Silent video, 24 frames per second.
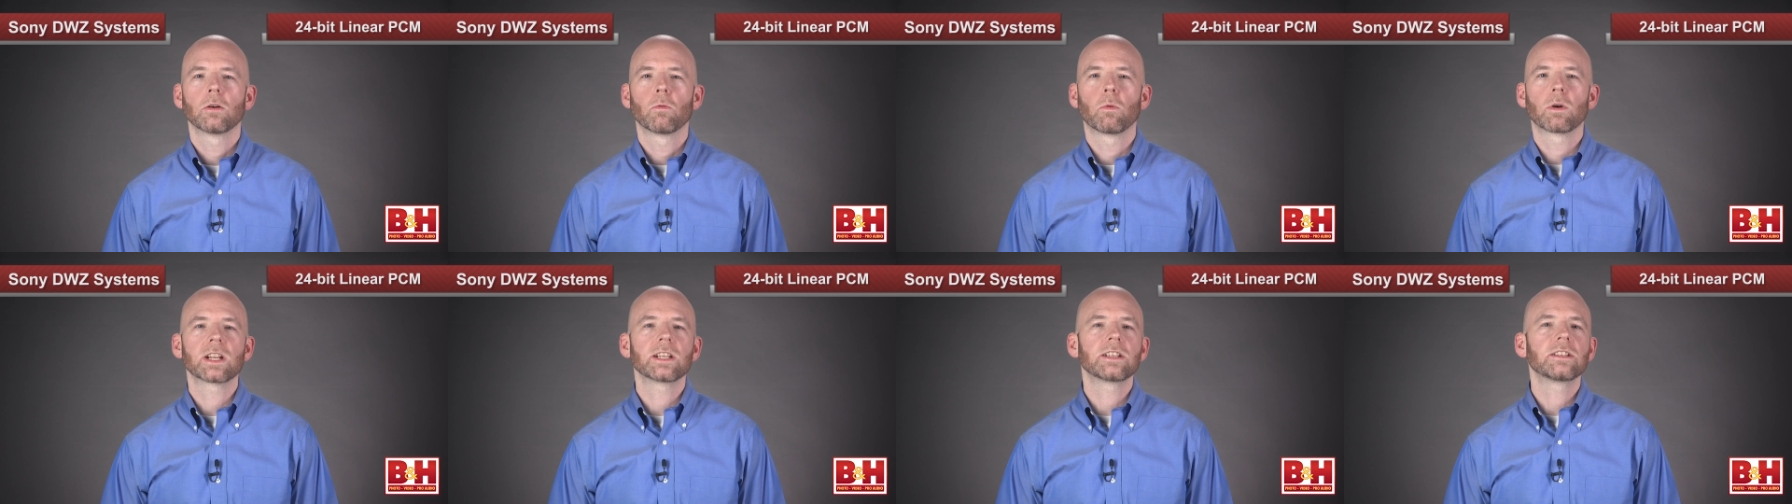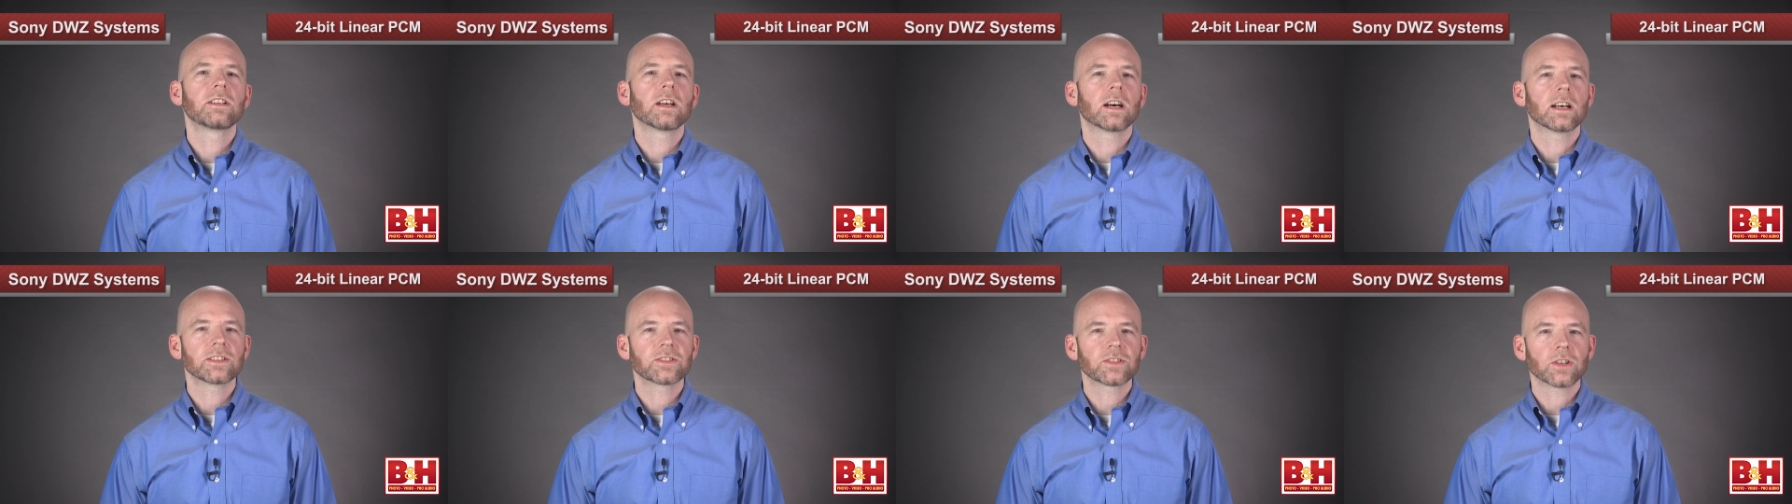What
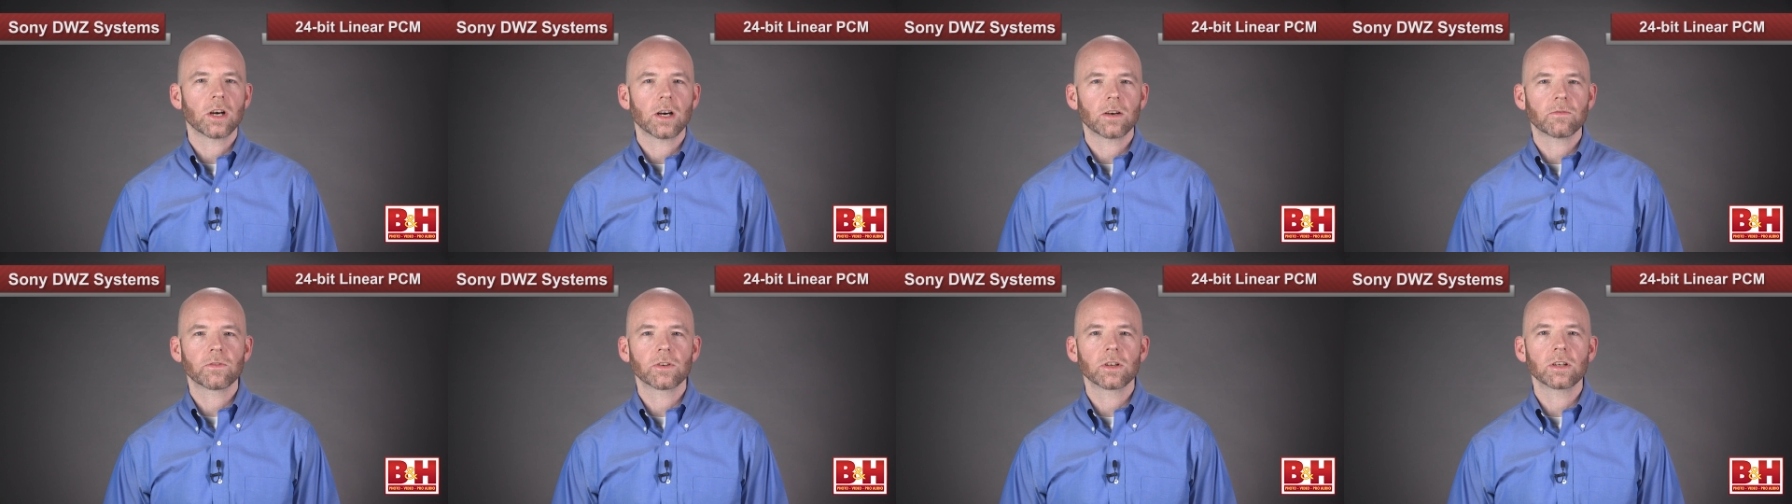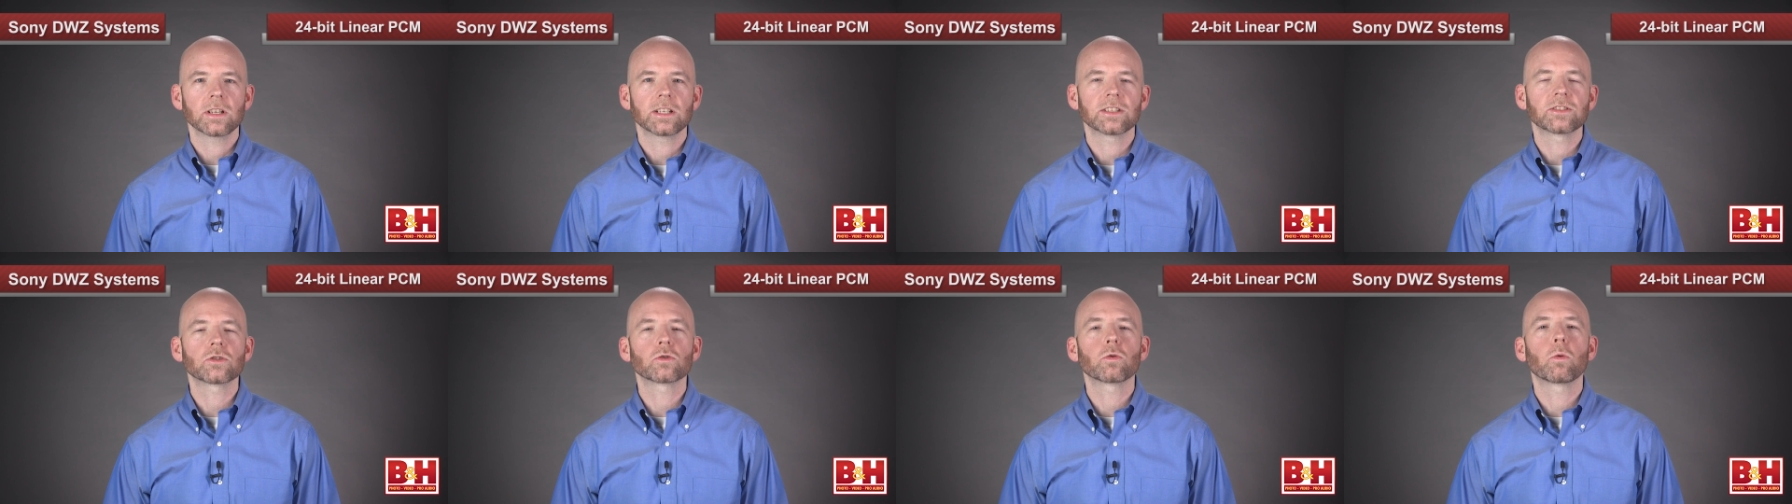it does
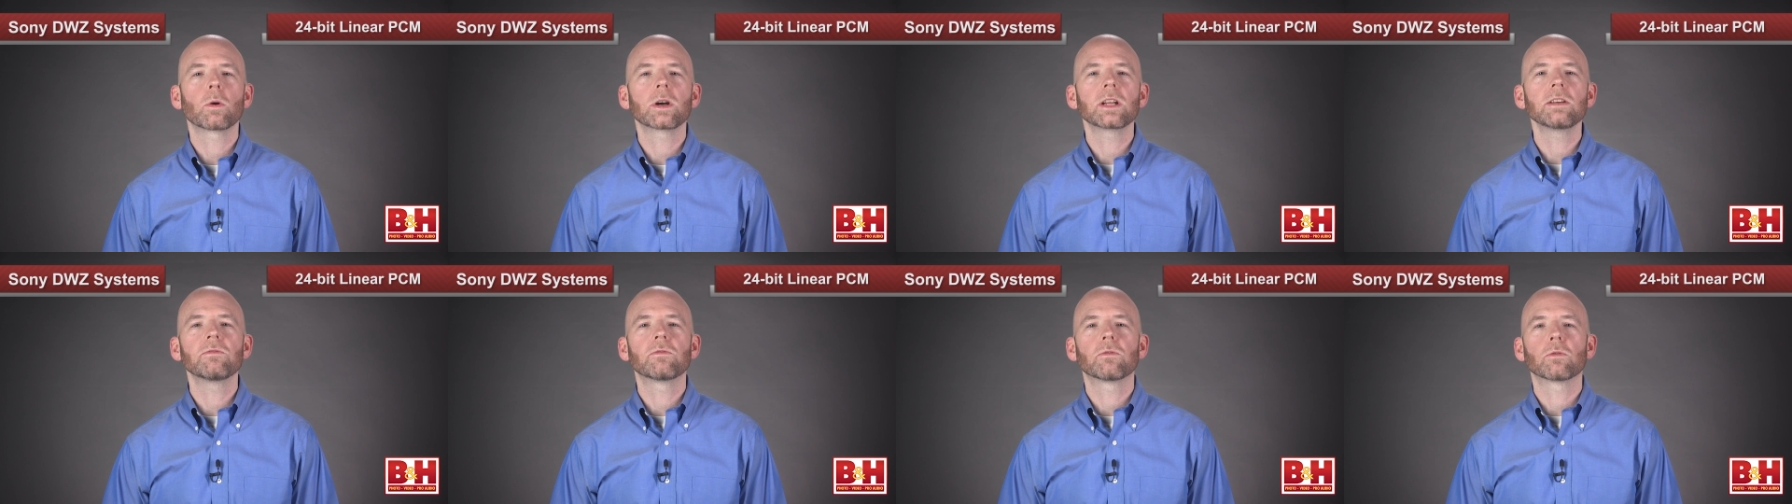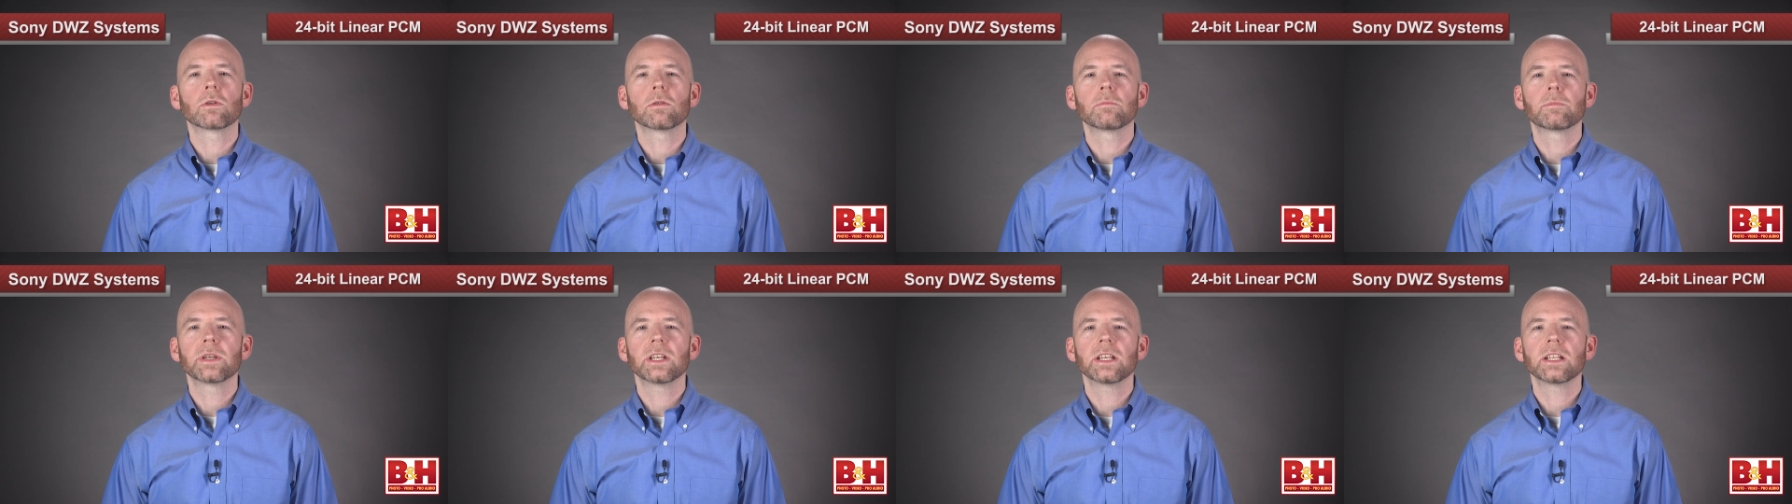offer is
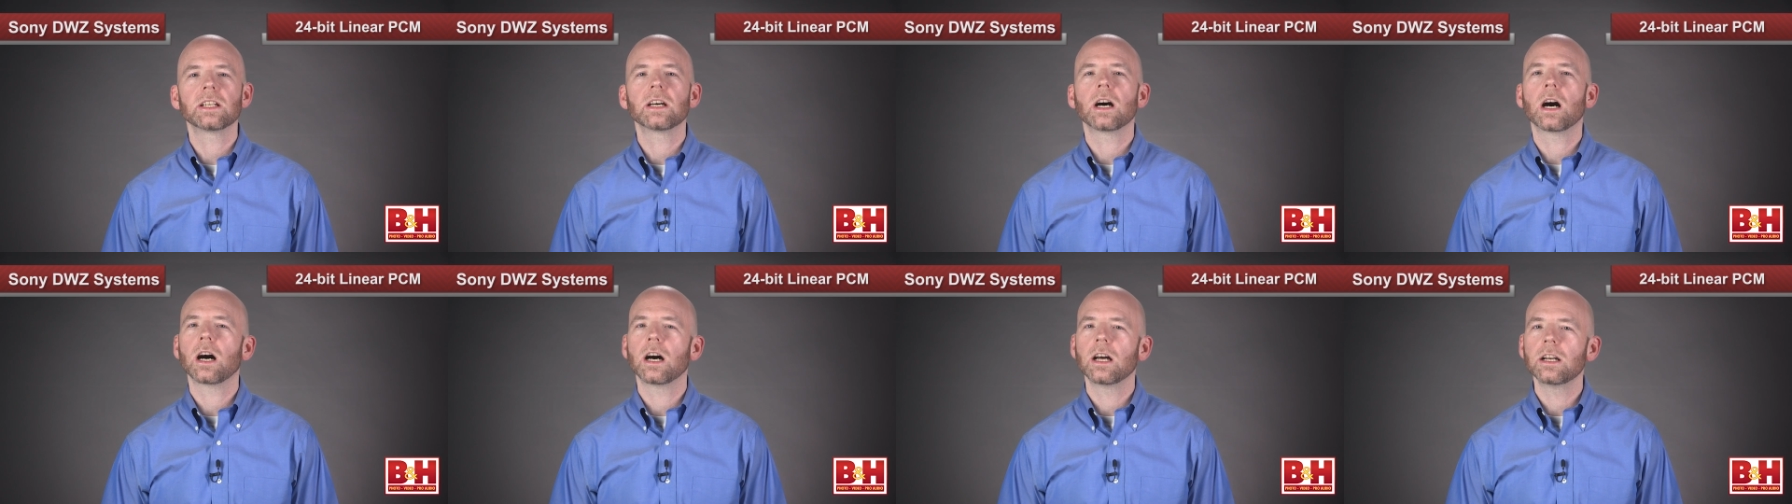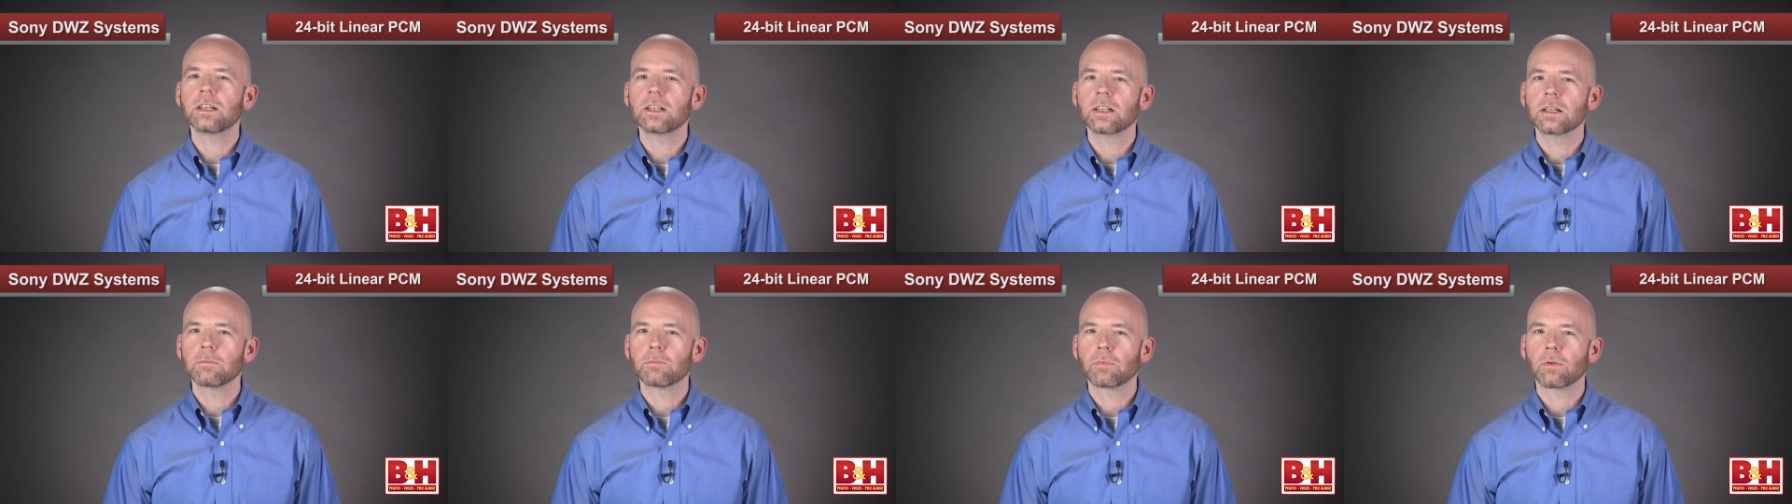24-bit,
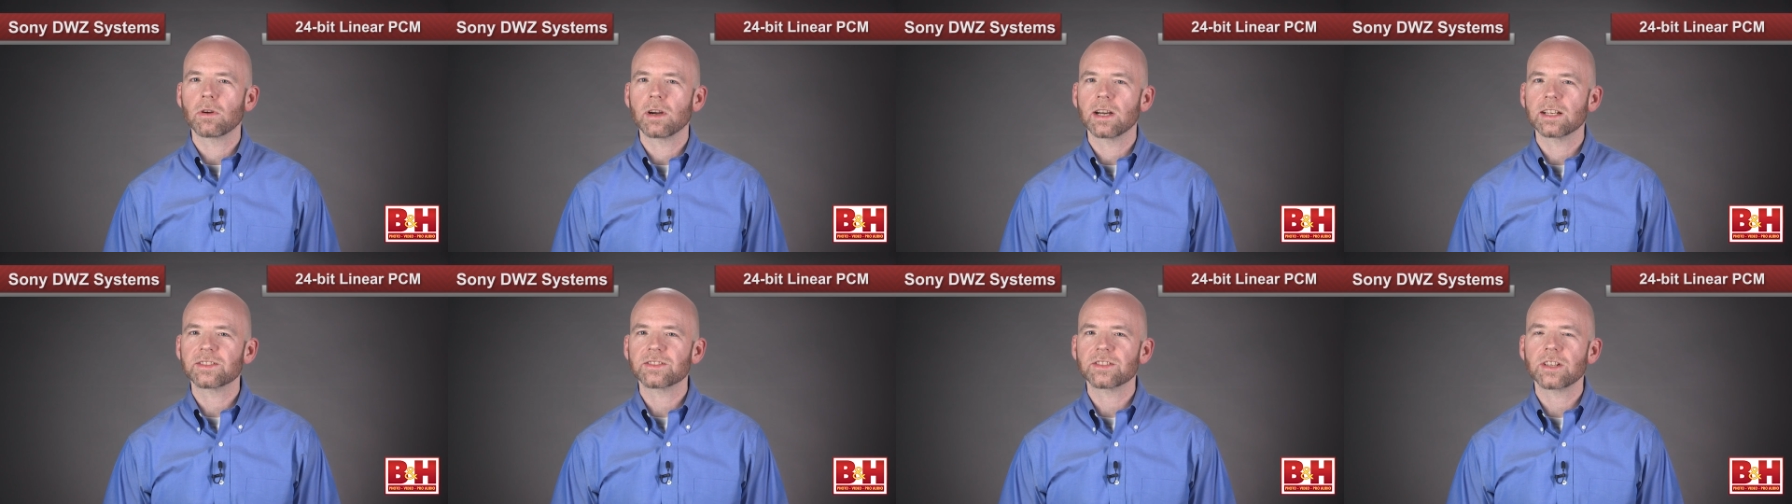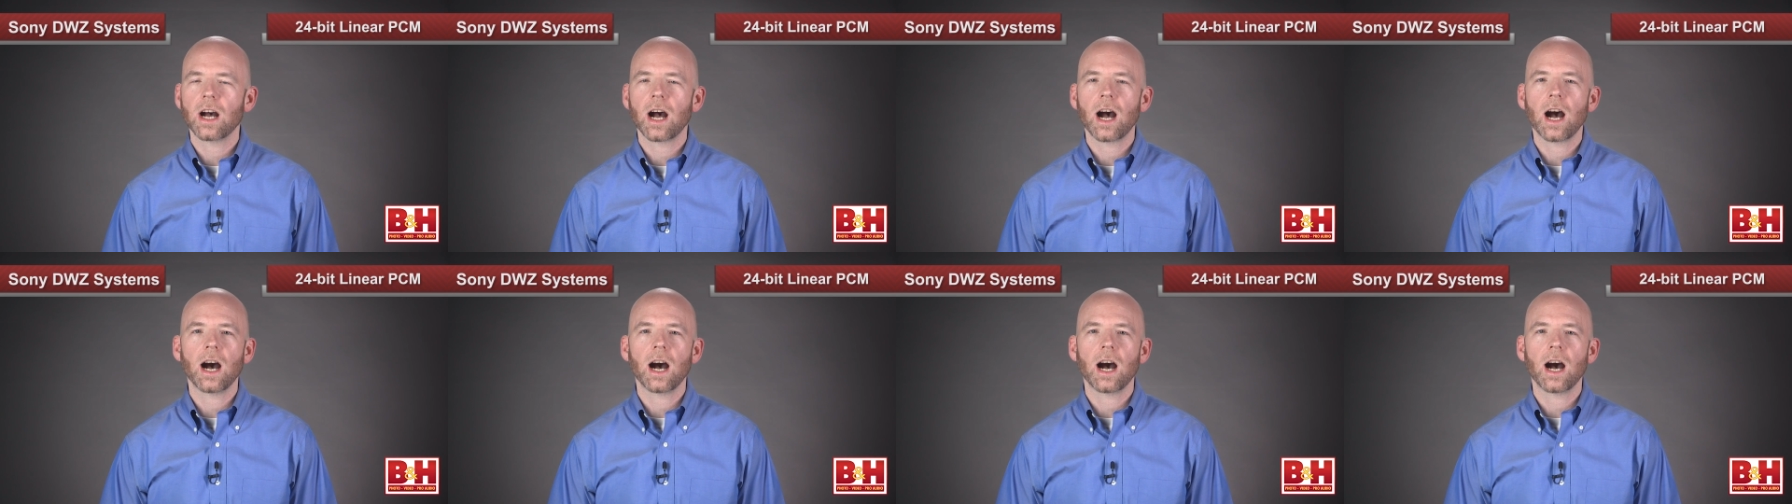uncompressed,